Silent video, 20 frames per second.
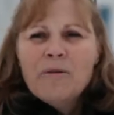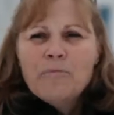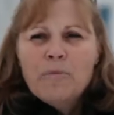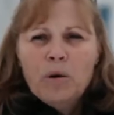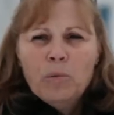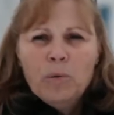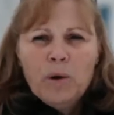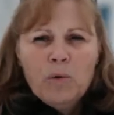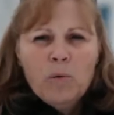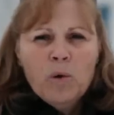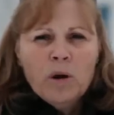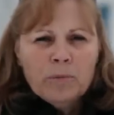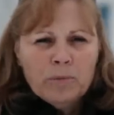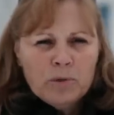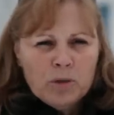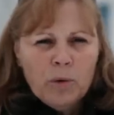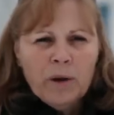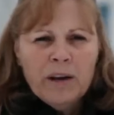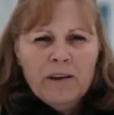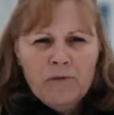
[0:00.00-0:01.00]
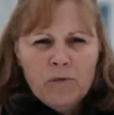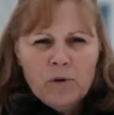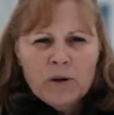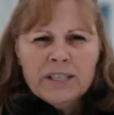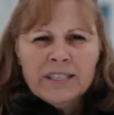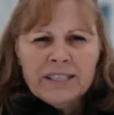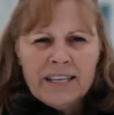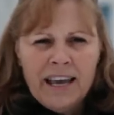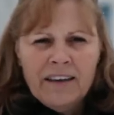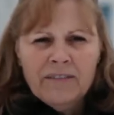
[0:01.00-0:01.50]
But we work
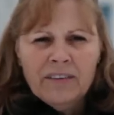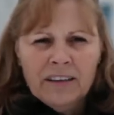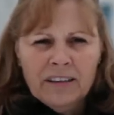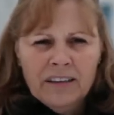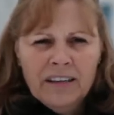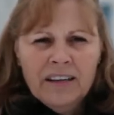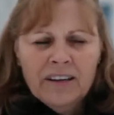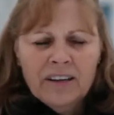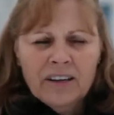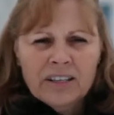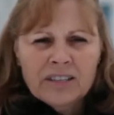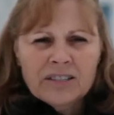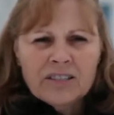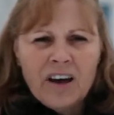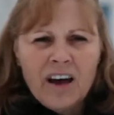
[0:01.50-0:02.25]
24/7 here in